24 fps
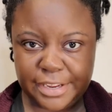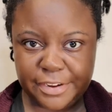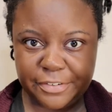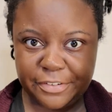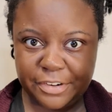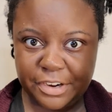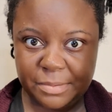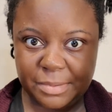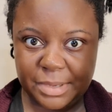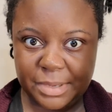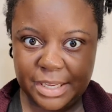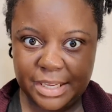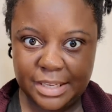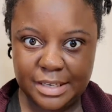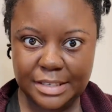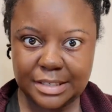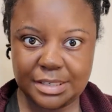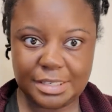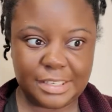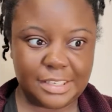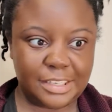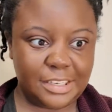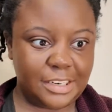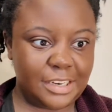Creamy
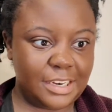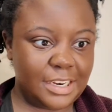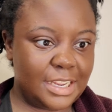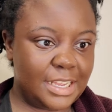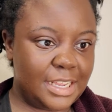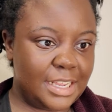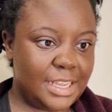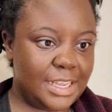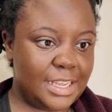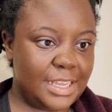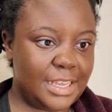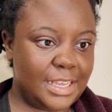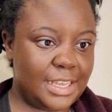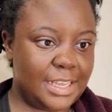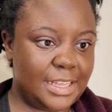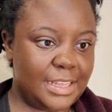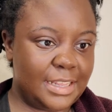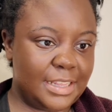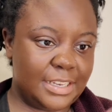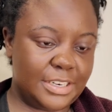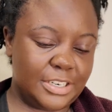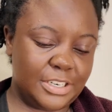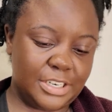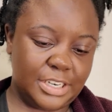Concealer in
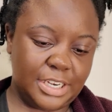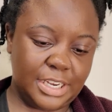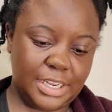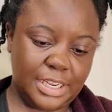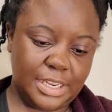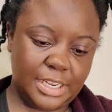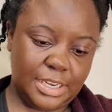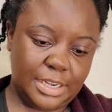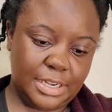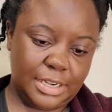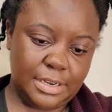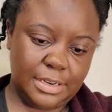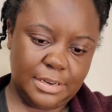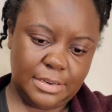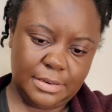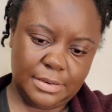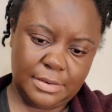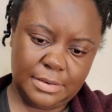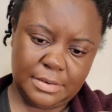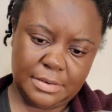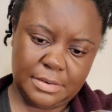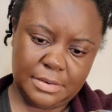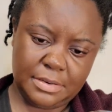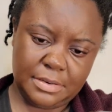the shade
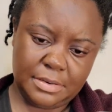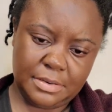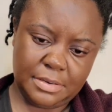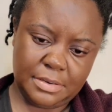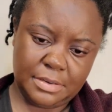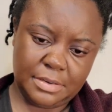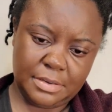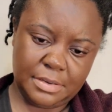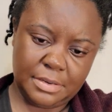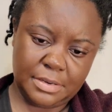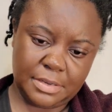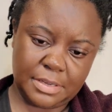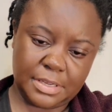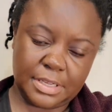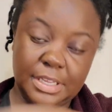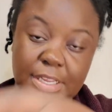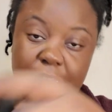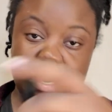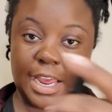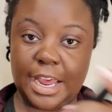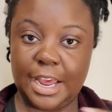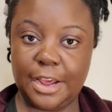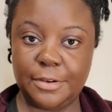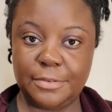
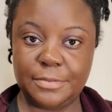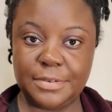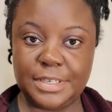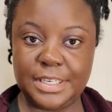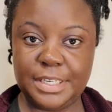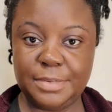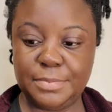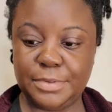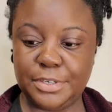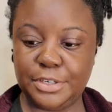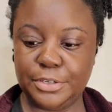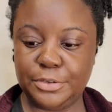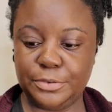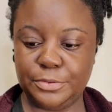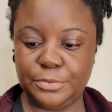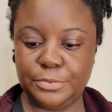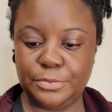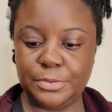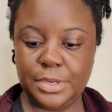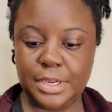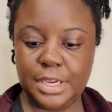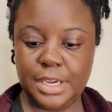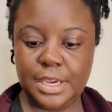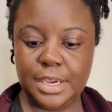Cacao Deep 2.
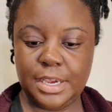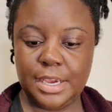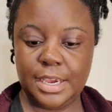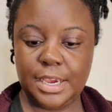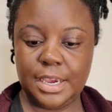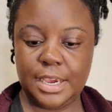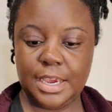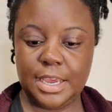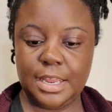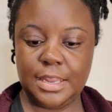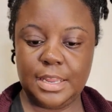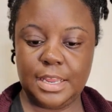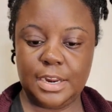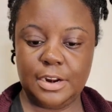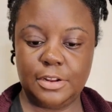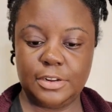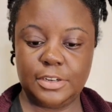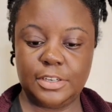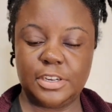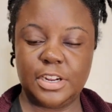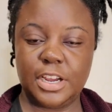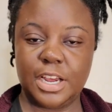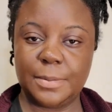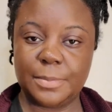And then on
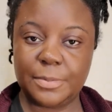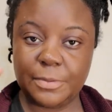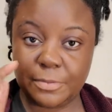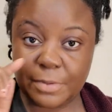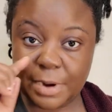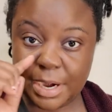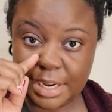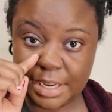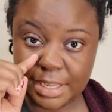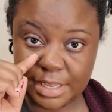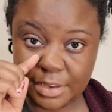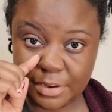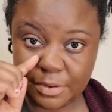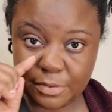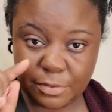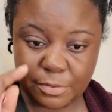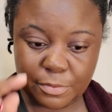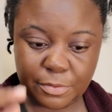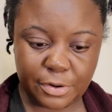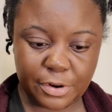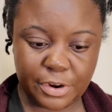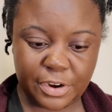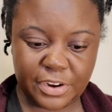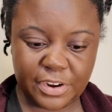top, right in the
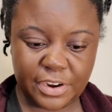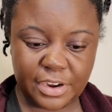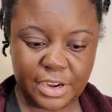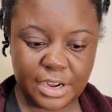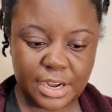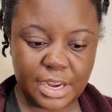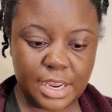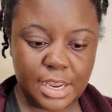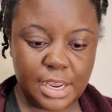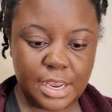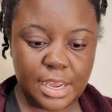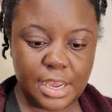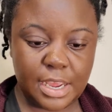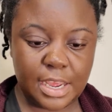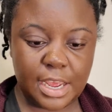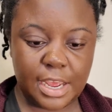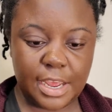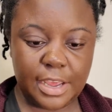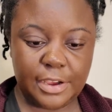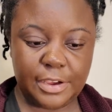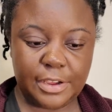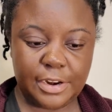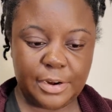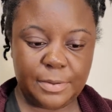corner,
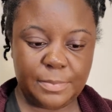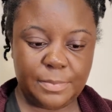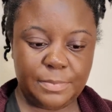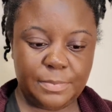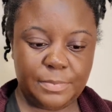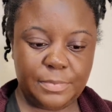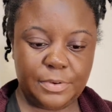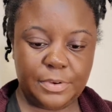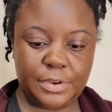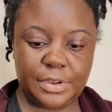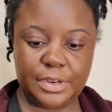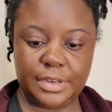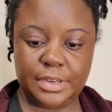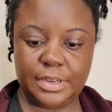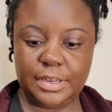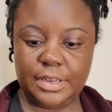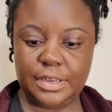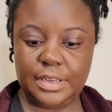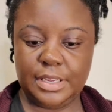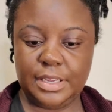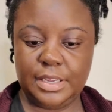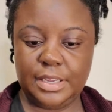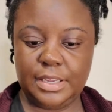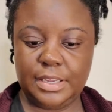I'm going to put
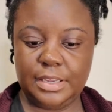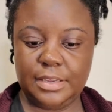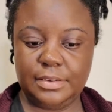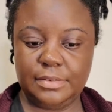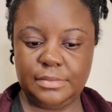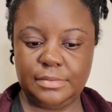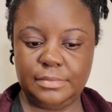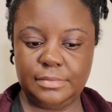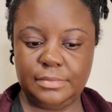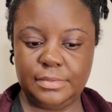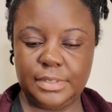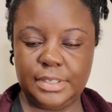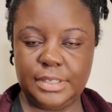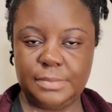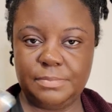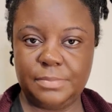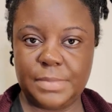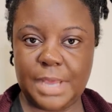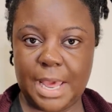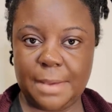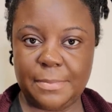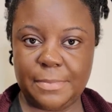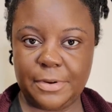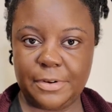the
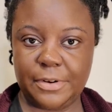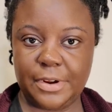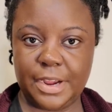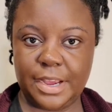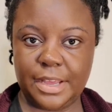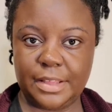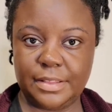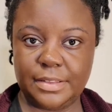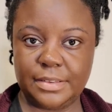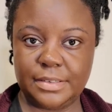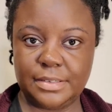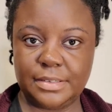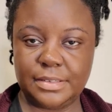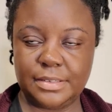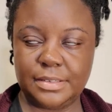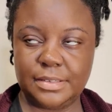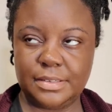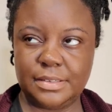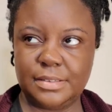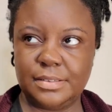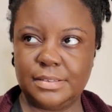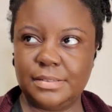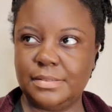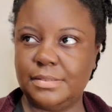Pat
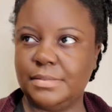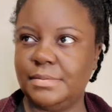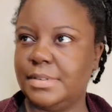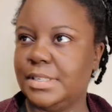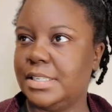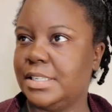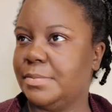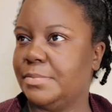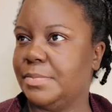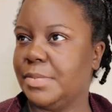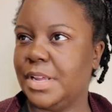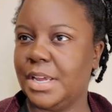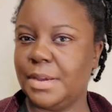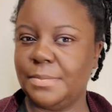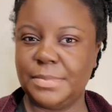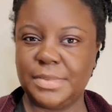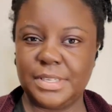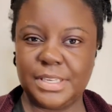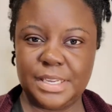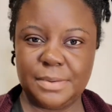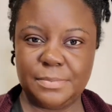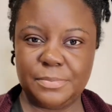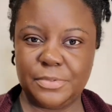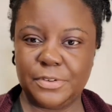McGrath's Sublime
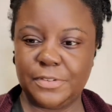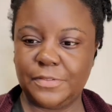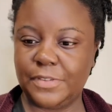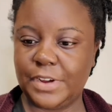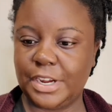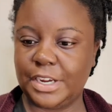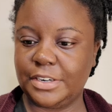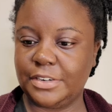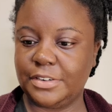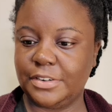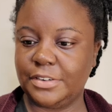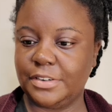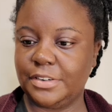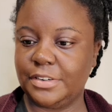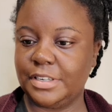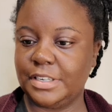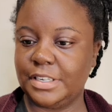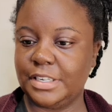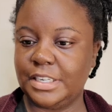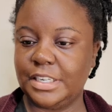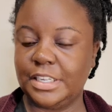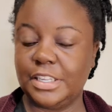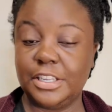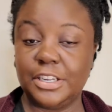Skin Perfector
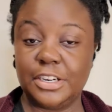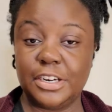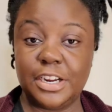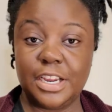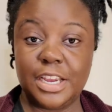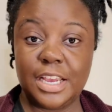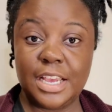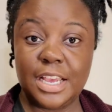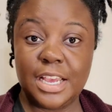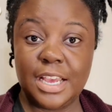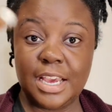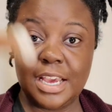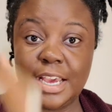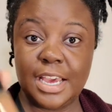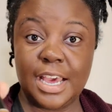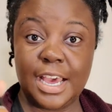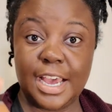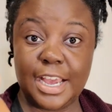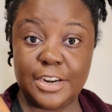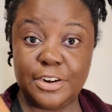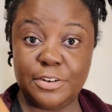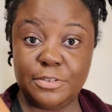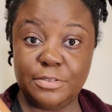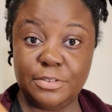Concealer.
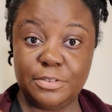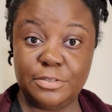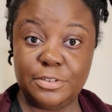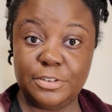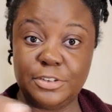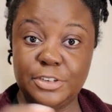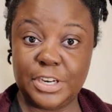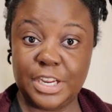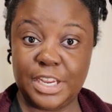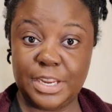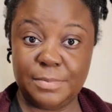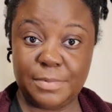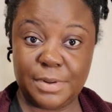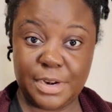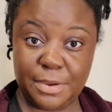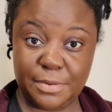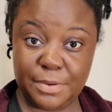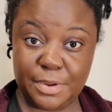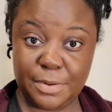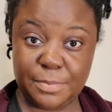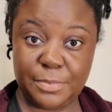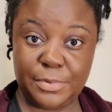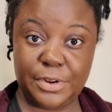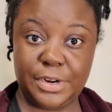I don't know the shade, but I'm
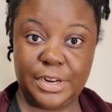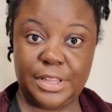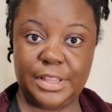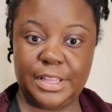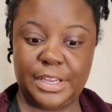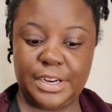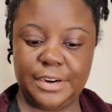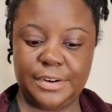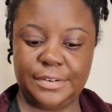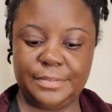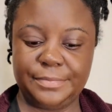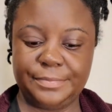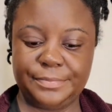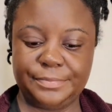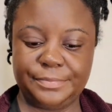going to put it there.